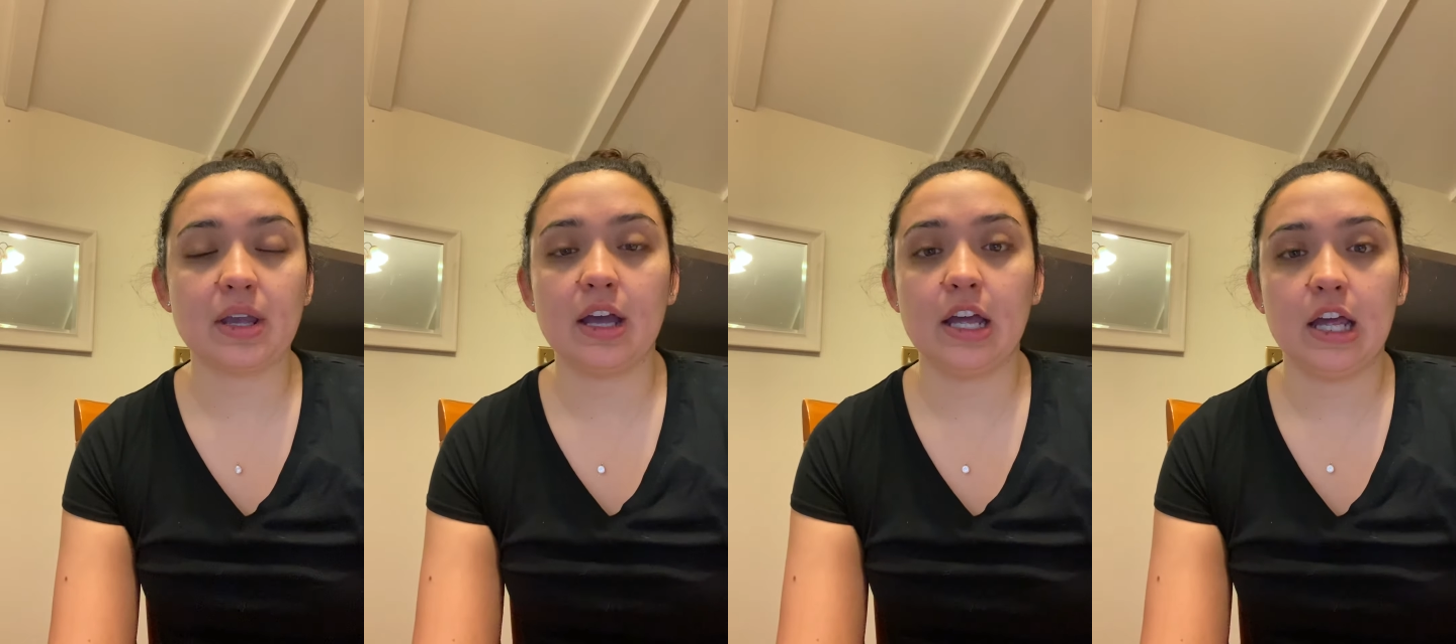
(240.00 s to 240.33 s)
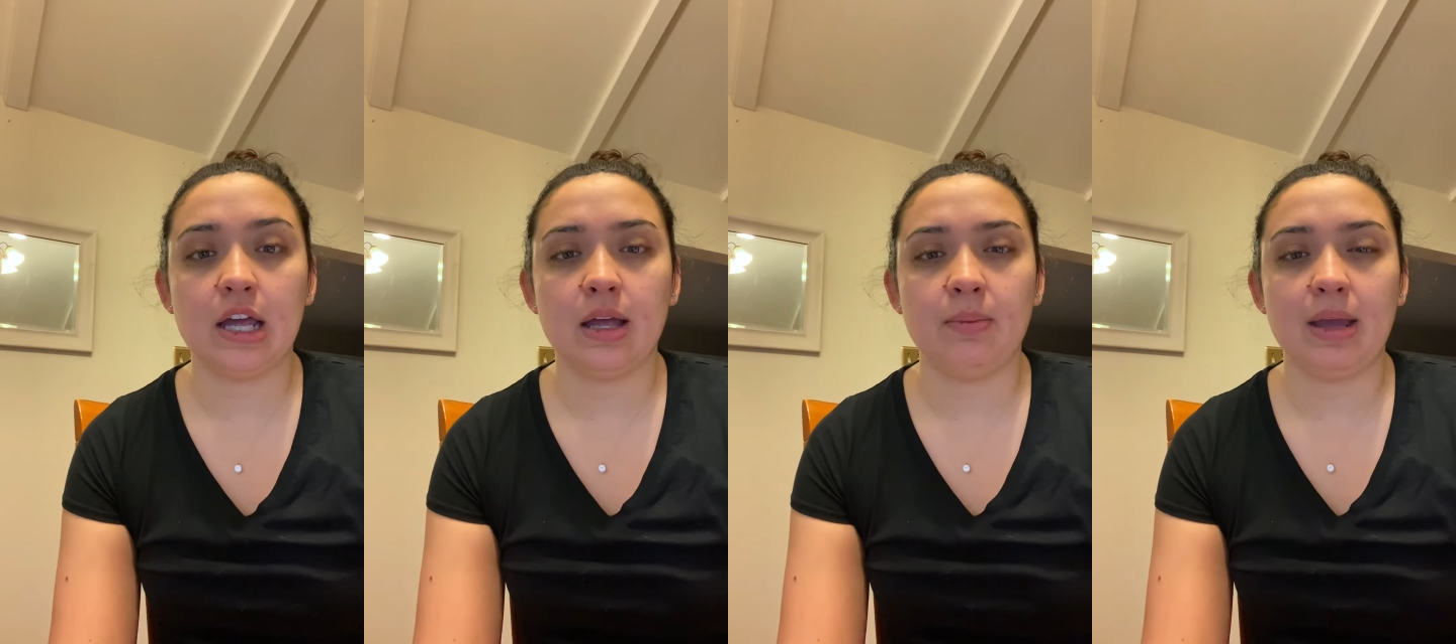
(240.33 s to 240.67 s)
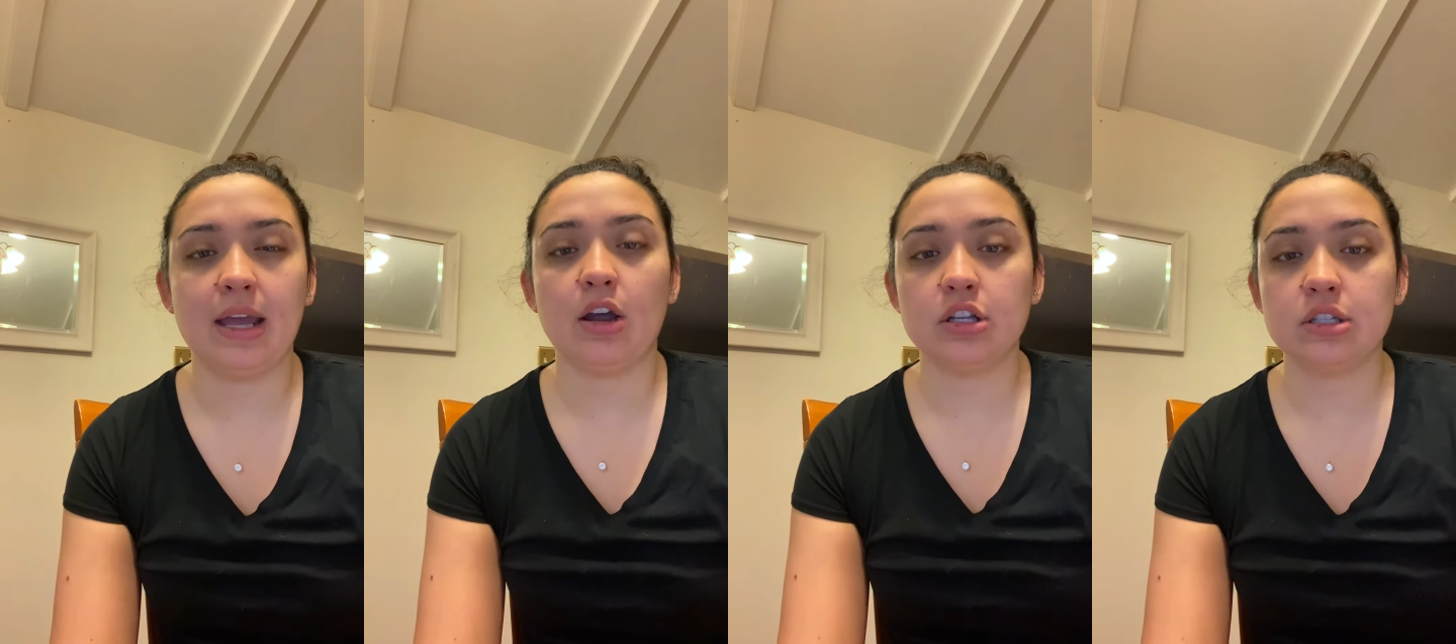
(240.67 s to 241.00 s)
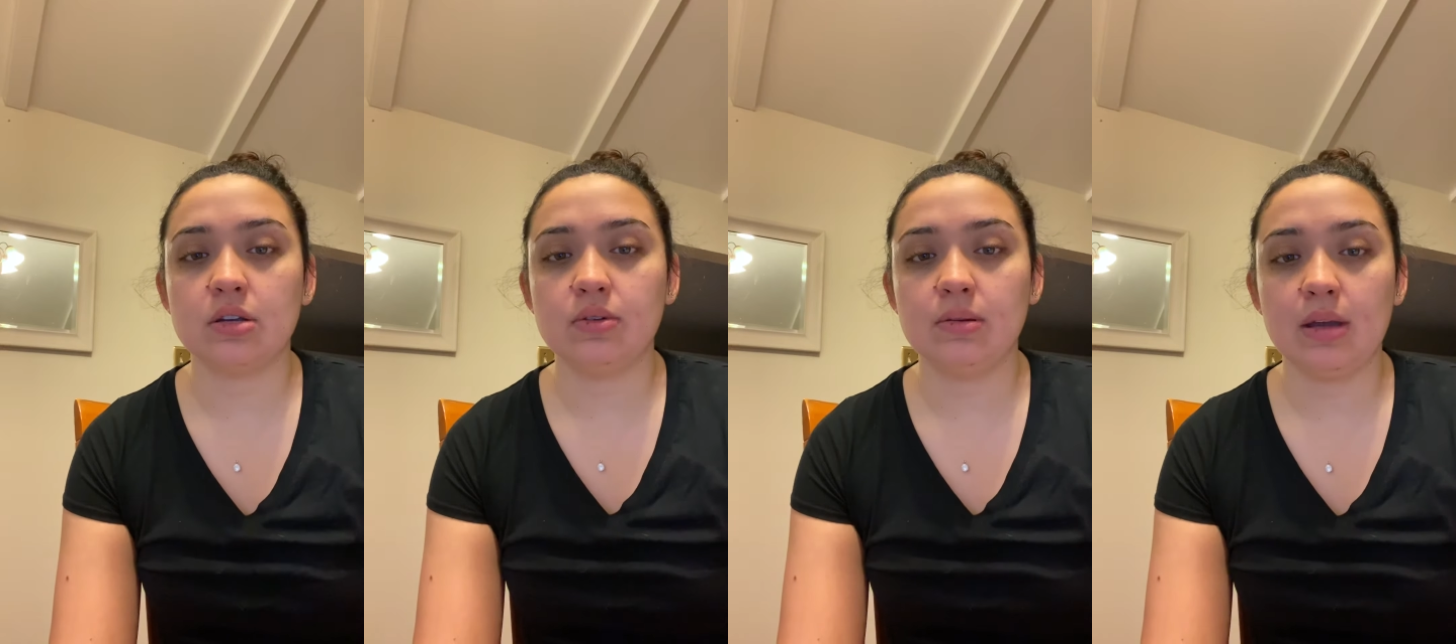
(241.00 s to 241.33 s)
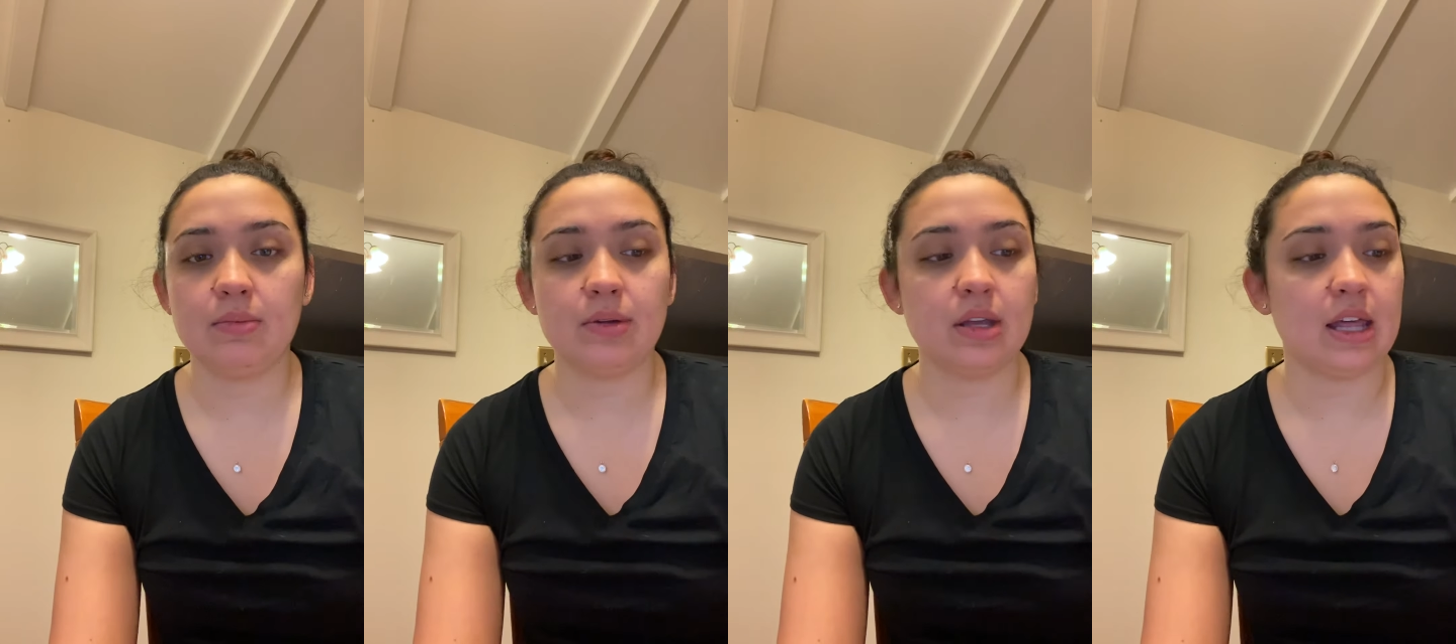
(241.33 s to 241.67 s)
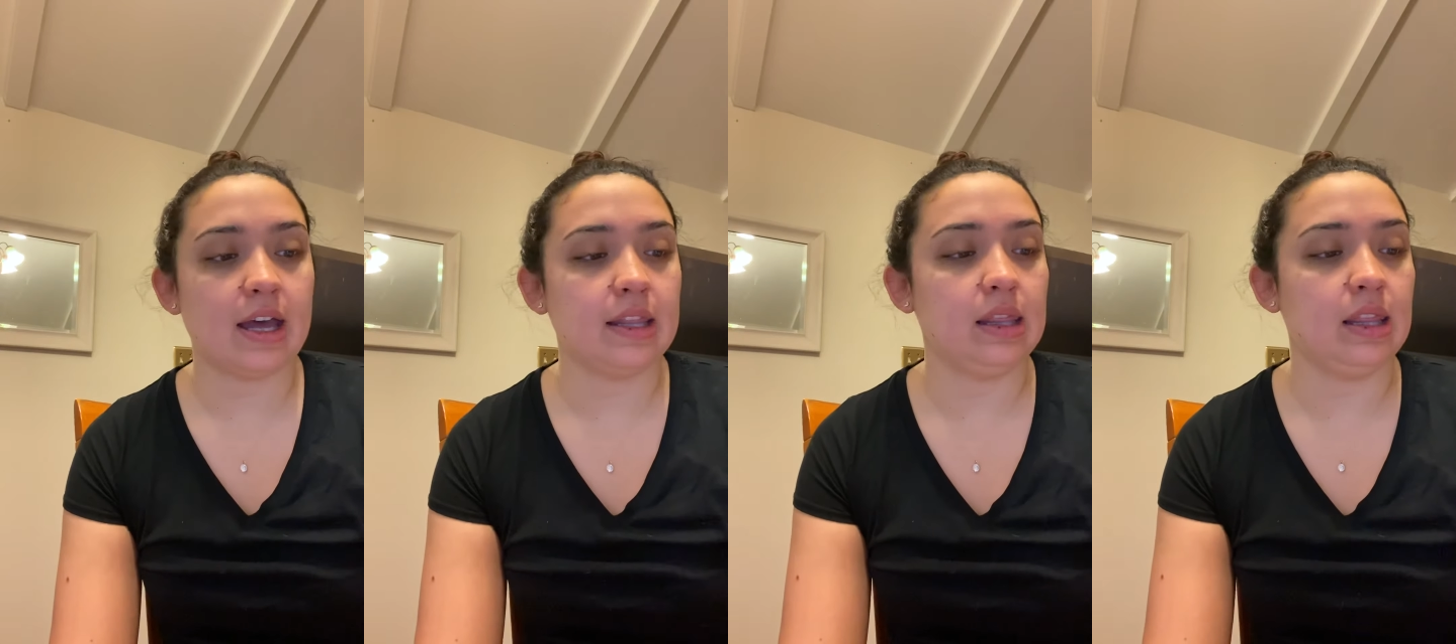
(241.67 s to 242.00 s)
and also remember
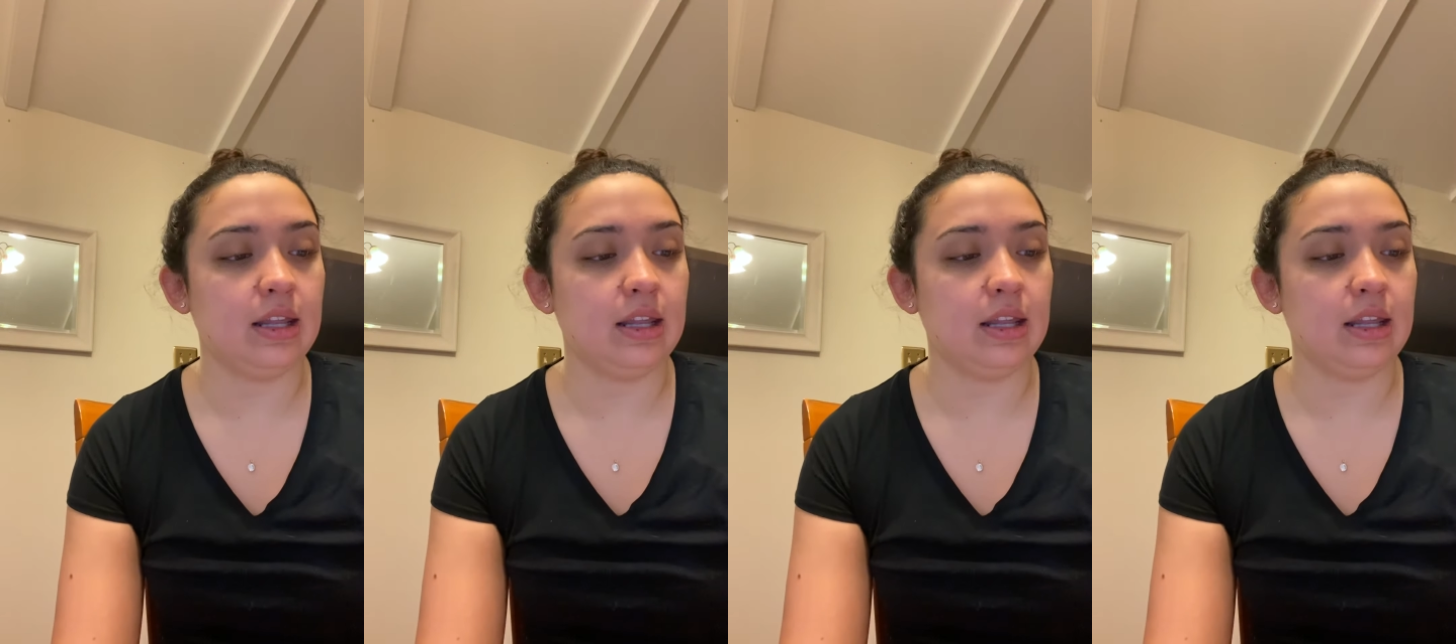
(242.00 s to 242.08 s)
that